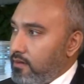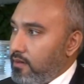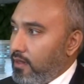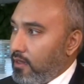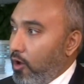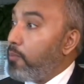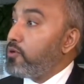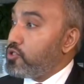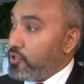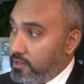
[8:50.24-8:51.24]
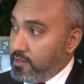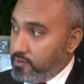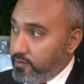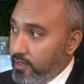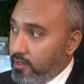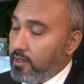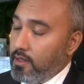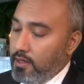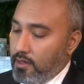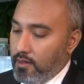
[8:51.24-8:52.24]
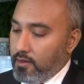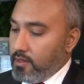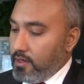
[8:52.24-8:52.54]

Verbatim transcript: like opportunities, right? Uh,